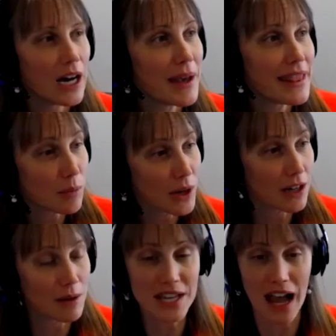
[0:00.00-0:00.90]
And then when
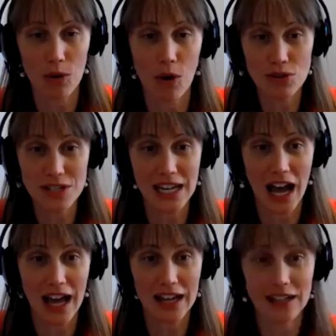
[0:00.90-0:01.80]
it comes to how
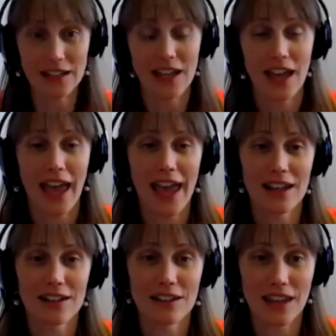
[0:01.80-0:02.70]
OTI
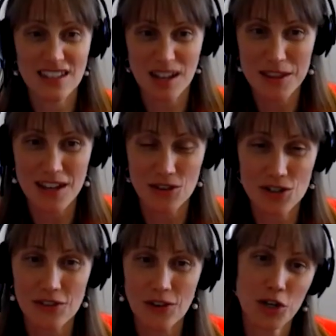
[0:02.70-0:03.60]
and like some of the other
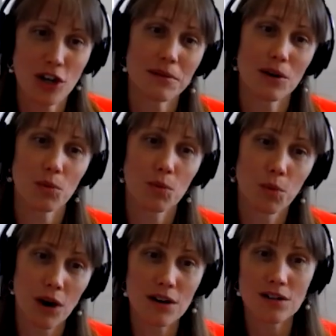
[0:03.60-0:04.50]
stuff I'm talking about
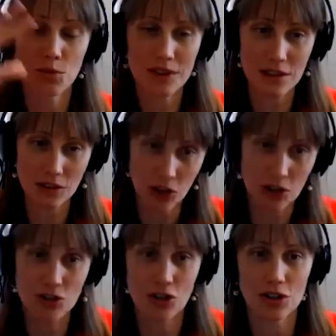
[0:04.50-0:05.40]
works with the
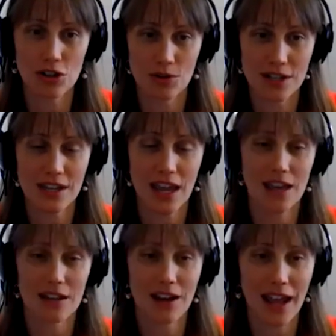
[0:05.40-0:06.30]
larger
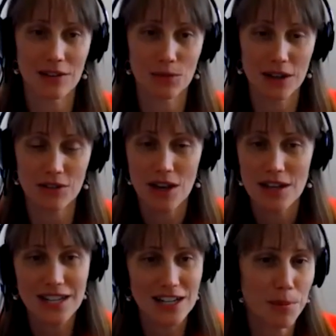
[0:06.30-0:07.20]
USAID and with
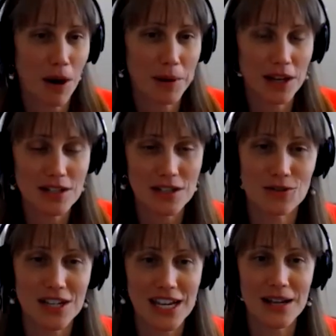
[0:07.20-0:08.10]
State Department and
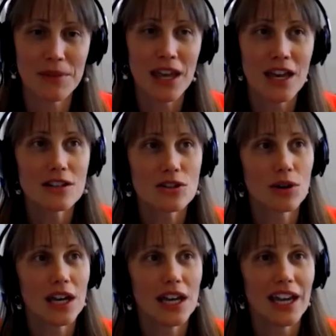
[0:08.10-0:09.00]
DOD.
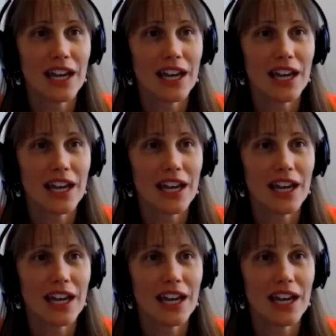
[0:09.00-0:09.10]
So